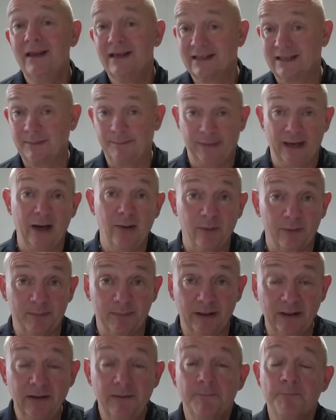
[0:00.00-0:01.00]
So bear with
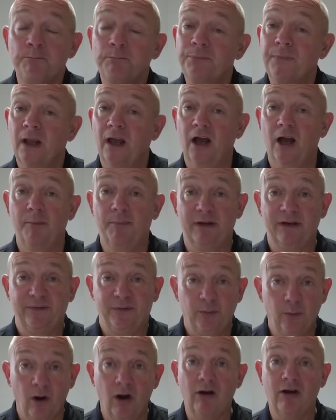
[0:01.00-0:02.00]
me. But
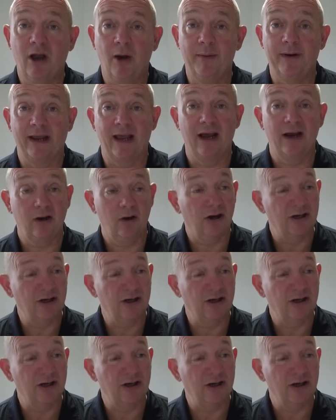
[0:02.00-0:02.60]
if you are coming out,